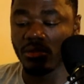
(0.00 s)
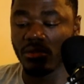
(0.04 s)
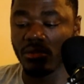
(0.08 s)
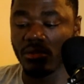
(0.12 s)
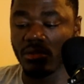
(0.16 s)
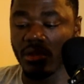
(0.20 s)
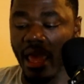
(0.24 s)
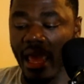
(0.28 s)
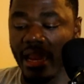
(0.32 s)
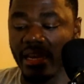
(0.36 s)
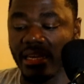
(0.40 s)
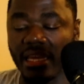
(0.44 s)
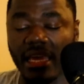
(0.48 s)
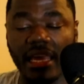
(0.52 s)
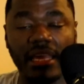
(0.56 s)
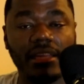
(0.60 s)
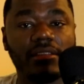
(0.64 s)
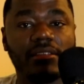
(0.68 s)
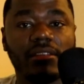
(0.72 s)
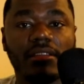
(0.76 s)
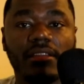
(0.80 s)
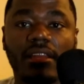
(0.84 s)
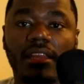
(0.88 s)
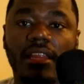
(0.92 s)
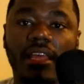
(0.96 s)
at the end
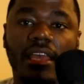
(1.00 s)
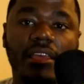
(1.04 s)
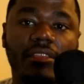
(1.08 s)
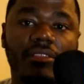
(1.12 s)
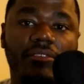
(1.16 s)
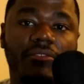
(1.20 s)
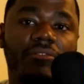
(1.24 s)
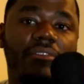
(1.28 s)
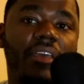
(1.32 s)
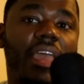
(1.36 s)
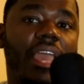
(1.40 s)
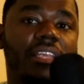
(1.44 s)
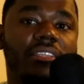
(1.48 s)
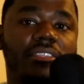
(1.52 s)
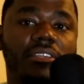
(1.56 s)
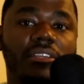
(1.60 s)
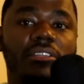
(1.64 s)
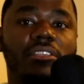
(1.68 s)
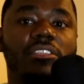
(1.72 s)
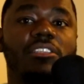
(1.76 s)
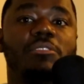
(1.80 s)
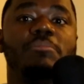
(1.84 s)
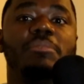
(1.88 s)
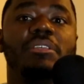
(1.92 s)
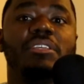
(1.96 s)
of the day, the facts are going to
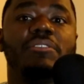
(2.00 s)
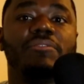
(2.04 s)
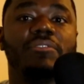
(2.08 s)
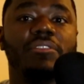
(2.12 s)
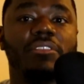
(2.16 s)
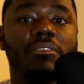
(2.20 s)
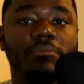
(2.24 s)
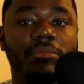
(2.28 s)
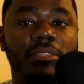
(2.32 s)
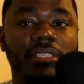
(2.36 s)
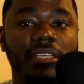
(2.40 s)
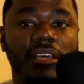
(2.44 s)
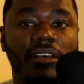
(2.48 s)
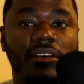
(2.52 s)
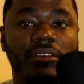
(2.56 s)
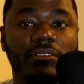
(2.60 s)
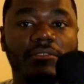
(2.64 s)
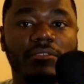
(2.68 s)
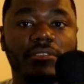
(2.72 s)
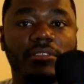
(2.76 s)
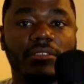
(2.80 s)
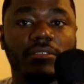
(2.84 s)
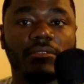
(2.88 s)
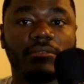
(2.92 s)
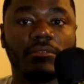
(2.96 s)
speak for
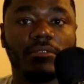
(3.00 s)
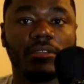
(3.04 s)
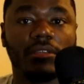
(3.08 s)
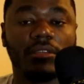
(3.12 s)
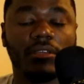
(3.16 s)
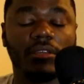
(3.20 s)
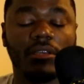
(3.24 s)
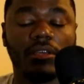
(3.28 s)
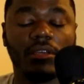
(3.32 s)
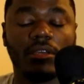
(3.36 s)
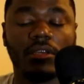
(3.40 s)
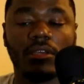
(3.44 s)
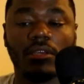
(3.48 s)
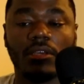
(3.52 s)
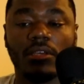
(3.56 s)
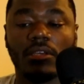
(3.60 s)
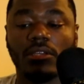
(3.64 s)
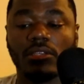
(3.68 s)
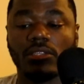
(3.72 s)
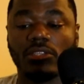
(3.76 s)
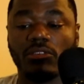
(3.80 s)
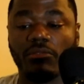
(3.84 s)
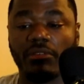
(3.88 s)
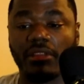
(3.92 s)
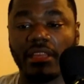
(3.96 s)
themselves.
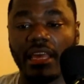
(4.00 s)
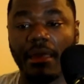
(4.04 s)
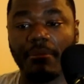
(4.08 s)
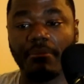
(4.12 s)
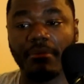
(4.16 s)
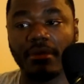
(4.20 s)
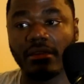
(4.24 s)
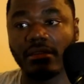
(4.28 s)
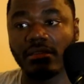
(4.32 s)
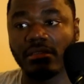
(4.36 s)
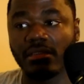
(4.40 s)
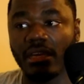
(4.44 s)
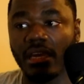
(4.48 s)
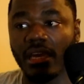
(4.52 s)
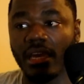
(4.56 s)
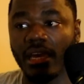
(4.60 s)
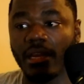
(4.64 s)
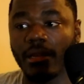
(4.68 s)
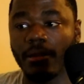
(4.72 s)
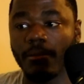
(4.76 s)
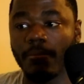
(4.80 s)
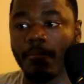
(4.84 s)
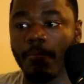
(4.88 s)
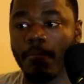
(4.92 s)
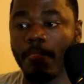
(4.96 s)
So with that being said,
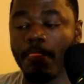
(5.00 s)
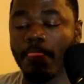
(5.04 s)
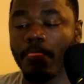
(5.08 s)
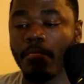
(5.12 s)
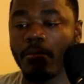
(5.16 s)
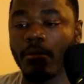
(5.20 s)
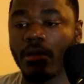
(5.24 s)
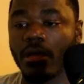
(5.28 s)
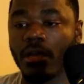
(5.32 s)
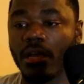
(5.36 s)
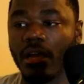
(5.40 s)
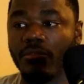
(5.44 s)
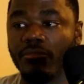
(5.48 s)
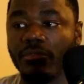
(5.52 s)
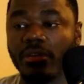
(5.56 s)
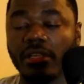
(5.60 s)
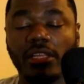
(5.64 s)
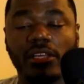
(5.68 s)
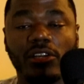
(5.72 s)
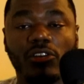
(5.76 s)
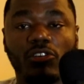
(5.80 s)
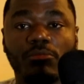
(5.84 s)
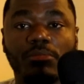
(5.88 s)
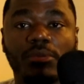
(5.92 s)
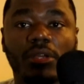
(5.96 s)
I really
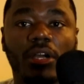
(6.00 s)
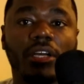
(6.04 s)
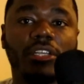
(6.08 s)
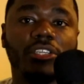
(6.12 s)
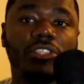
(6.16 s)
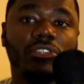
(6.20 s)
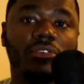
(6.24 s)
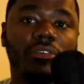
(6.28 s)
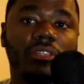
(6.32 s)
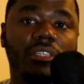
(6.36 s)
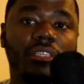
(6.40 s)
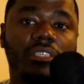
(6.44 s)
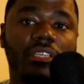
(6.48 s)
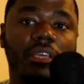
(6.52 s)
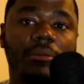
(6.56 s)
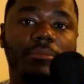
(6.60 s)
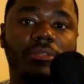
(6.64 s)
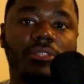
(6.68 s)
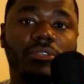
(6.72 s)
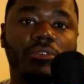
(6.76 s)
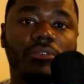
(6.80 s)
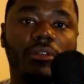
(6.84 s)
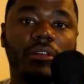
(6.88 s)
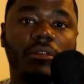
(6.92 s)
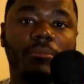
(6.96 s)
hope y'all enjoyed this
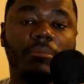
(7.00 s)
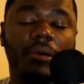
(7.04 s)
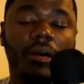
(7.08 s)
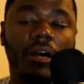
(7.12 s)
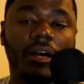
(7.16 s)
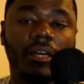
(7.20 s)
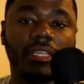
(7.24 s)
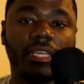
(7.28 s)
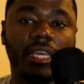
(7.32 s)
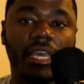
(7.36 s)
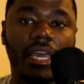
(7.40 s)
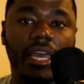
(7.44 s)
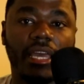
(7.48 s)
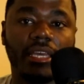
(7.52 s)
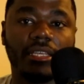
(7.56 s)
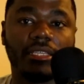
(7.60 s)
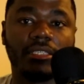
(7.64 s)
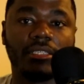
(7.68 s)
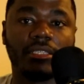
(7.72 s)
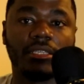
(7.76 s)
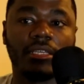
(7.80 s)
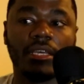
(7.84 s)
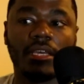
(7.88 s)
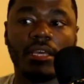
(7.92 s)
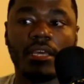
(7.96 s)
episode of the podcast.
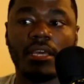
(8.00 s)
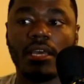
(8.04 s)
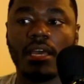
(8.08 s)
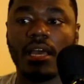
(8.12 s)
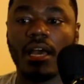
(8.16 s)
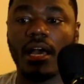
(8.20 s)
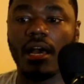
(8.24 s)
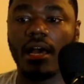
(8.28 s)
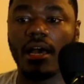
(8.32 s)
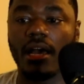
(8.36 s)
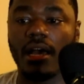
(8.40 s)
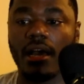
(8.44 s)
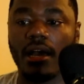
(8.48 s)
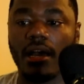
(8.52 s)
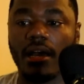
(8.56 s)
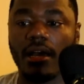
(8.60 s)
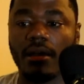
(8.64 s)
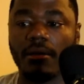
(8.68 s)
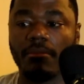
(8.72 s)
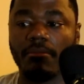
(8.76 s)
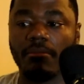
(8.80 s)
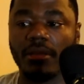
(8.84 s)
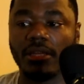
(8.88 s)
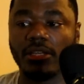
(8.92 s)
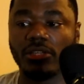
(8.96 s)

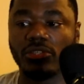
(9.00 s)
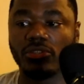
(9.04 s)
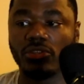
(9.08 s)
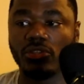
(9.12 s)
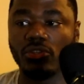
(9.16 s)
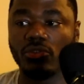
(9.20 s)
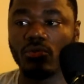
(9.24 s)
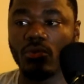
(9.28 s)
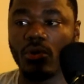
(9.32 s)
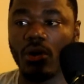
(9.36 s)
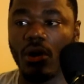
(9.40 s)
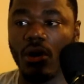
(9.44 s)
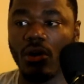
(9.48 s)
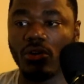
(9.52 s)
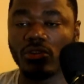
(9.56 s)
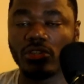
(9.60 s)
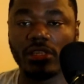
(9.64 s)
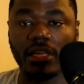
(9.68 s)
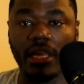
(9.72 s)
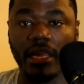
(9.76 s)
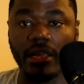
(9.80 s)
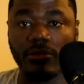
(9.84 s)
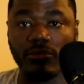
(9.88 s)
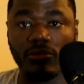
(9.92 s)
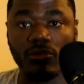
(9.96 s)
Make sure you all
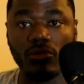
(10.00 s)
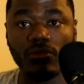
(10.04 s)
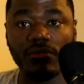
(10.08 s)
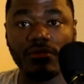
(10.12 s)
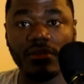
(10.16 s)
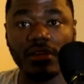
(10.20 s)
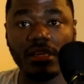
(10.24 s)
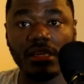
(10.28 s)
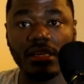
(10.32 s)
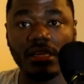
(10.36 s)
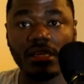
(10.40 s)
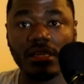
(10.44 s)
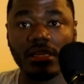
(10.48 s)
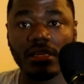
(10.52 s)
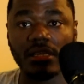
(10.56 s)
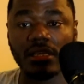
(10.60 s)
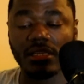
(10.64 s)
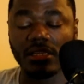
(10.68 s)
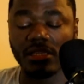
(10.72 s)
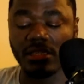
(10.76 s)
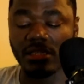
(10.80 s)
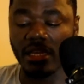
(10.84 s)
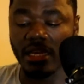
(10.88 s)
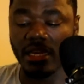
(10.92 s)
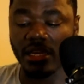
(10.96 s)
stay groovy,
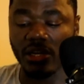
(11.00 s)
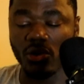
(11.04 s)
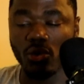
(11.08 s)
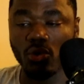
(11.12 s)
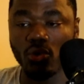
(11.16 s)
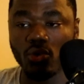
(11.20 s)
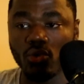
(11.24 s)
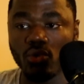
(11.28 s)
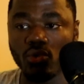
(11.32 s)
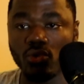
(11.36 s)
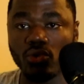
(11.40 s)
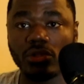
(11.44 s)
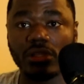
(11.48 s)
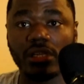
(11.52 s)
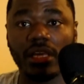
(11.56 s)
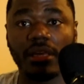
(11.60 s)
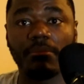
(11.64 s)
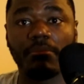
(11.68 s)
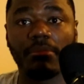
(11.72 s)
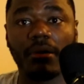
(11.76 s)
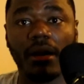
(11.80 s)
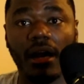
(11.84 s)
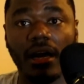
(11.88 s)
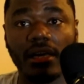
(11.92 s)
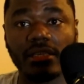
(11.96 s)
stay cool, stay
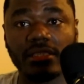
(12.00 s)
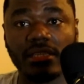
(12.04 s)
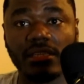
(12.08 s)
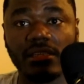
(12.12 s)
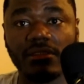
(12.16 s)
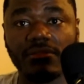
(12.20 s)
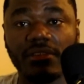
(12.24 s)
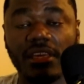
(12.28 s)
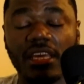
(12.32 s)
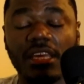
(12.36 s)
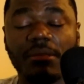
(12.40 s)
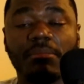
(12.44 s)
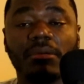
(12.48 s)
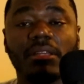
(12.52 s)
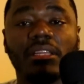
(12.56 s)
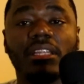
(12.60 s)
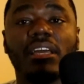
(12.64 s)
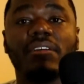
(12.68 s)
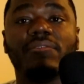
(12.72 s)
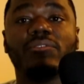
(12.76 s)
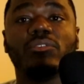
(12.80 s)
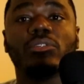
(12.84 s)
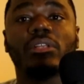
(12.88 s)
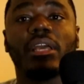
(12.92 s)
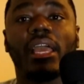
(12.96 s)
positive, keep a
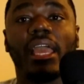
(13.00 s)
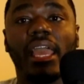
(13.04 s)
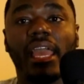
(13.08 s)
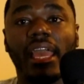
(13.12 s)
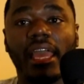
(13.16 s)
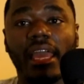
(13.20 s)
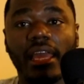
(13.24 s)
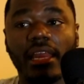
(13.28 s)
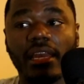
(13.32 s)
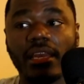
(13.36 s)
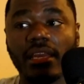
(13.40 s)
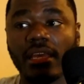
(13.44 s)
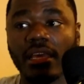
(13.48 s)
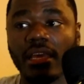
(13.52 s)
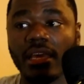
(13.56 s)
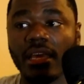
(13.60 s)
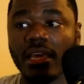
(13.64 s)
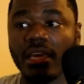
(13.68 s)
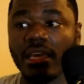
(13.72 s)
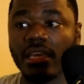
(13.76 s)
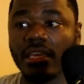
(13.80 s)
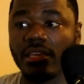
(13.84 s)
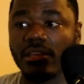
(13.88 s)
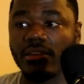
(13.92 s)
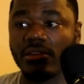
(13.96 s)
leveled head.
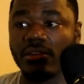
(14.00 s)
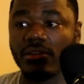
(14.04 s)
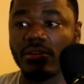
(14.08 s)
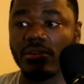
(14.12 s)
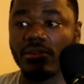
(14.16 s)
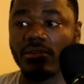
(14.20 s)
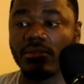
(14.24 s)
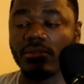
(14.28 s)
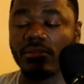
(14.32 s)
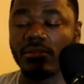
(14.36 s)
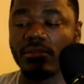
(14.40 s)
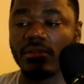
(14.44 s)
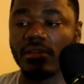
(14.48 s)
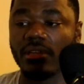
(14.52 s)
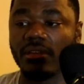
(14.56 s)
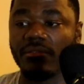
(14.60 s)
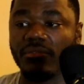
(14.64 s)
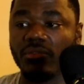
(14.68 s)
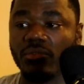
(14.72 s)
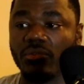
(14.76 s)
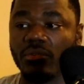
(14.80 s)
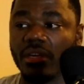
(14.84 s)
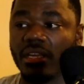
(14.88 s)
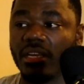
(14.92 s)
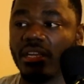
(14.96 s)
You know, if
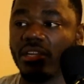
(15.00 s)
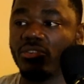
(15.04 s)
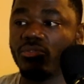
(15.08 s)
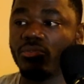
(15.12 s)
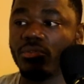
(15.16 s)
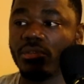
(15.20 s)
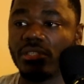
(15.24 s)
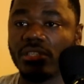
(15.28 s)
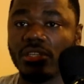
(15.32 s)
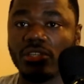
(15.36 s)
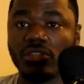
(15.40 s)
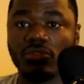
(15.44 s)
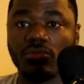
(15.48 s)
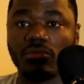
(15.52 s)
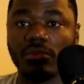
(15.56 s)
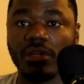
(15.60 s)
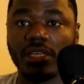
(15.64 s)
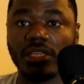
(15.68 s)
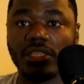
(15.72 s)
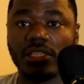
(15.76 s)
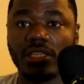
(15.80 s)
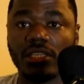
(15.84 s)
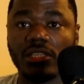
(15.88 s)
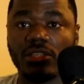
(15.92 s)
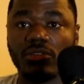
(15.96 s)
you get into a
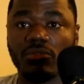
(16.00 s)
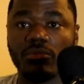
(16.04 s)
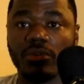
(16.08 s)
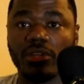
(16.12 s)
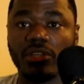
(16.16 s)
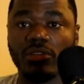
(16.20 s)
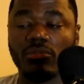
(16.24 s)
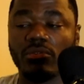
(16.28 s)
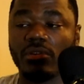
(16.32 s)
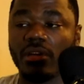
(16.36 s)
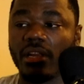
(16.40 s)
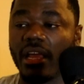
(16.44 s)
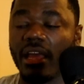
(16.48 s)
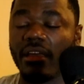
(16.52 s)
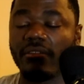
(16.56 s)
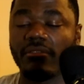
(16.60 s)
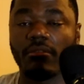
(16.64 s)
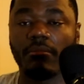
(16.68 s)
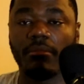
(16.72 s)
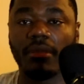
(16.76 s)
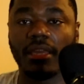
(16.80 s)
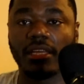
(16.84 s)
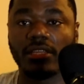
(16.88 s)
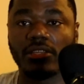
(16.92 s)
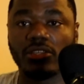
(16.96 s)
situation to where you're going to have to
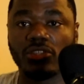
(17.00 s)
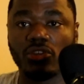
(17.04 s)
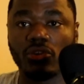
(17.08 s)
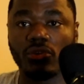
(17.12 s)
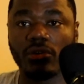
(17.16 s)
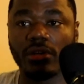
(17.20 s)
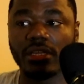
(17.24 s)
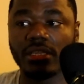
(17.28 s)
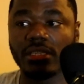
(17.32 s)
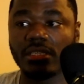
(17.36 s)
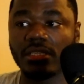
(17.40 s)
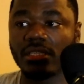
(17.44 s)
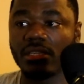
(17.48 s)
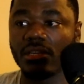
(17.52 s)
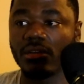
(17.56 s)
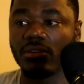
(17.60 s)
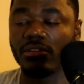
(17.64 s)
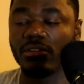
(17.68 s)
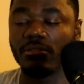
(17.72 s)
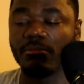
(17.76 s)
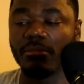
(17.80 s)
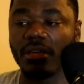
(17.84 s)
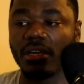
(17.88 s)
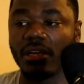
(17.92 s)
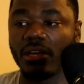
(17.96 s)
make a choice, or
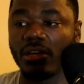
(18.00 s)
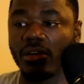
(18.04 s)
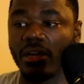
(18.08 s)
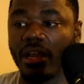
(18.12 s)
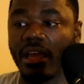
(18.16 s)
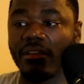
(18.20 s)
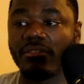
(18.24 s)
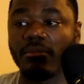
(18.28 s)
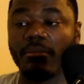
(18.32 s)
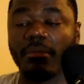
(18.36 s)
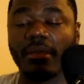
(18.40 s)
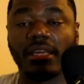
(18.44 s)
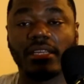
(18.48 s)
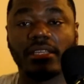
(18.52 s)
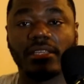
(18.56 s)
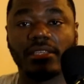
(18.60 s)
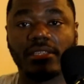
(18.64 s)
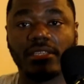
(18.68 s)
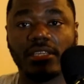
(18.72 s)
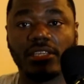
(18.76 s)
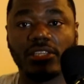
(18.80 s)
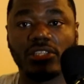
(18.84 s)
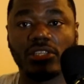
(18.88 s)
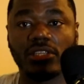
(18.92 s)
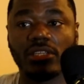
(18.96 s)
you're going to have to make a
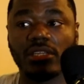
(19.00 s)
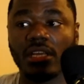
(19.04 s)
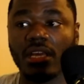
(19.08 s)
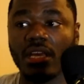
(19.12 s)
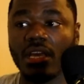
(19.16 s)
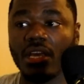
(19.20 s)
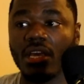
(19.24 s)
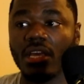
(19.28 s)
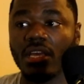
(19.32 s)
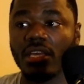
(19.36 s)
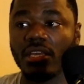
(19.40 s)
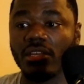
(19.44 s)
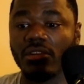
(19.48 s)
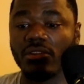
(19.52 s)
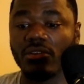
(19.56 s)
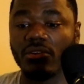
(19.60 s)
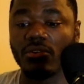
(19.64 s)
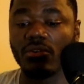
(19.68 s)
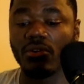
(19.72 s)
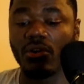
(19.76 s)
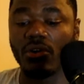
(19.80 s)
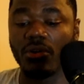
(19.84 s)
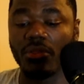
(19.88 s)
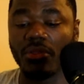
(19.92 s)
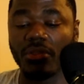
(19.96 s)
decision, you know,
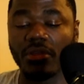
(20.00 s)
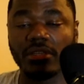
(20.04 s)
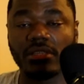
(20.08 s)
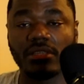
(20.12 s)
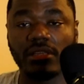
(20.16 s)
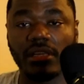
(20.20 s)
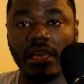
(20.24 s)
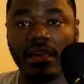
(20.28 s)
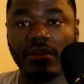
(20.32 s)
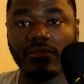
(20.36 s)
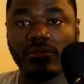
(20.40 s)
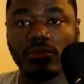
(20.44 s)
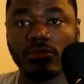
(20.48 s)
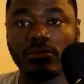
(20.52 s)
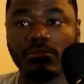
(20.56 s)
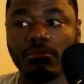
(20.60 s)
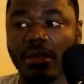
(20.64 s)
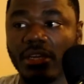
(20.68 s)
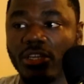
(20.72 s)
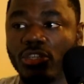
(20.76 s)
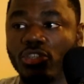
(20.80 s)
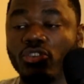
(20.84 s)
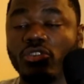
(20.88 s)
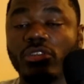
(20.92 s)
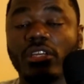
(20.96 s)
on this level, make
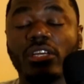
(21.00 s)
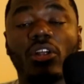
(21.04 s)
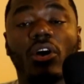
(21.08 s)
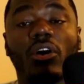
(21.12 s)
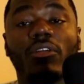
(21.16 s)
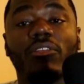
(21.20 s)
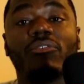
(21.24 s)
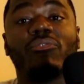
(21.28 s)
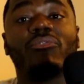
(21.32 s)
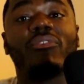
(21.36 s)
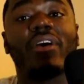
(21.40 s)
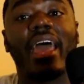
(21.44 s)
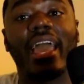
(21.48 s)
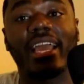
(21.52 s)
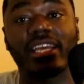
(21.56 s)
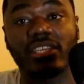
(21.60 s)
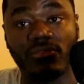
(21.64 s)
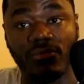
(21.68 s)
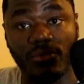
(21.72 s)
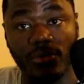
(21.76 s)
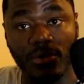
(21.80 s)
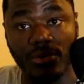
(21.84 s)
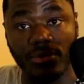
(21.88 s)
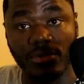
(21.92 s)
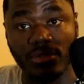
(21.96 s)
sure you get all the facts
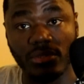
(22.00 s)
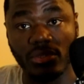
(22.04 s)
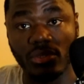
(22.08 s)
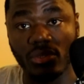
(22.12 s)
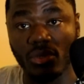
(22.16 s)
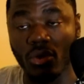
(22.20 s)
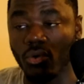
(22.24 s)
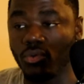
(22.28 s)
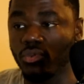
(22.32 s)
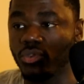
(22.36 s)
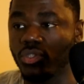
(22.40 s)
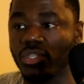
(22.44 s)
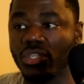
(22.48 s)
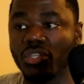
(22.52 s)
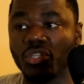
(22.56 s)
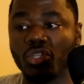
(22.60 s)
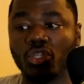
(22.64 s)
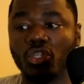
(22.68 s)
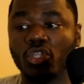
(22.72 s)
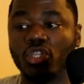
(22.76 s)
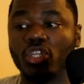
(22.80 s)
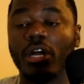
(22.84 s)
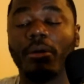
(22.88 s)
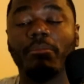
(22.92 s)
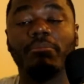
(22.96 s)
first. Don't just
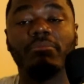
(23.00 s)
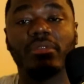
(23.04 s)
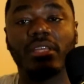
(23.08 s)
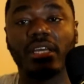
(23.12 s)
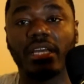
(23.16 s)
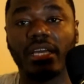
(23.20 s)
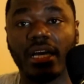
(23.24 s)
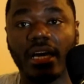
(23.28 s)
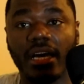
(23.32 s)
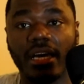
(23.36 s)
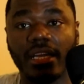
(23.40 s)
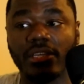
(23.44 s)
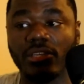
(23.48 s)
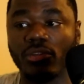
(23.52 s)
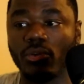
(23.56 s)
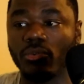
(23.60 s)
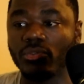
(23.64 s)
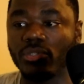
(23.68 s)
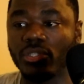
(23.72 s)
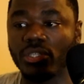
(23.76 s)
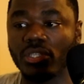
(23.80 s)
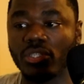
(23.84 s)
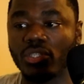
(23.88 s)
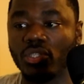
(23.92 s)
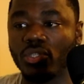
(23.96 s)
jump the gun. Don't
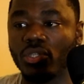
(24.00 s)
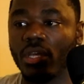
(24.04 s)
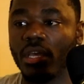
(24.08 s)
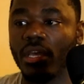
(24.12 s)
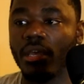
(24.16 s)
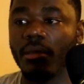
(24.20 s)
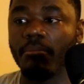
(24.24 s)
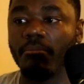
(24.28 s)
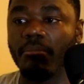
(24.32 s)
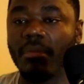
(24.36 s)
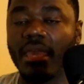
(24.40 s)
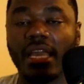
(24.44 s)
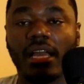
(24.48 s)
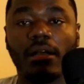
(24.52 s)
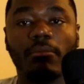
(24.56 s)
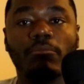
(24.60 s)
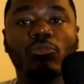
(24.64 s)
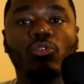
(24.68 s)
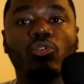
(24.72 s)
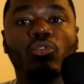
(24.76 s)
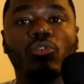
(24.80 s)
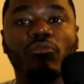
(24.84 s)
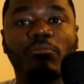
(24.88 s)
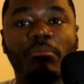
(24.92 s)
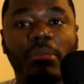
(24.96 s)
just make a
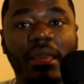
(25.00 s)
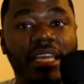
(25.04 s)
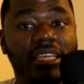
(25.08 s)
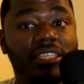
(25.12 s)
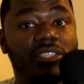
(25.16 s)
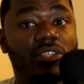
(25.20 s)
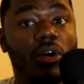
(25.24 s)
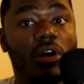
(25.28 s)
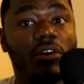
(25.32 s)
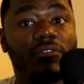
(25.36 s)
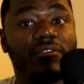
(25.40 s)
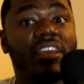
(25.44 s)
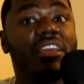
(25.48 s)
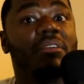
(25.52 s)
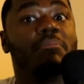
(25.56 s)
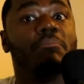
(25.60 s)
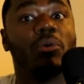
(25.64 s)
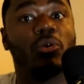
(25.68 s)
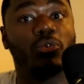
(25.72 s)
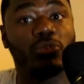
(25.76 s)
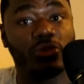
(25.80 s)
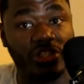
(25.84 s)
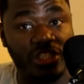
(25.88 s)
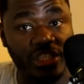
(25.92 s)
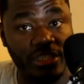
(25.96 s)
move based off
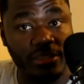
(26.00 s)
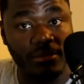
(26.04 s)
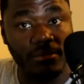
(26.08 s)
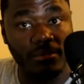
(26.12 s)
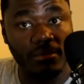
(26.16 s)
emotion,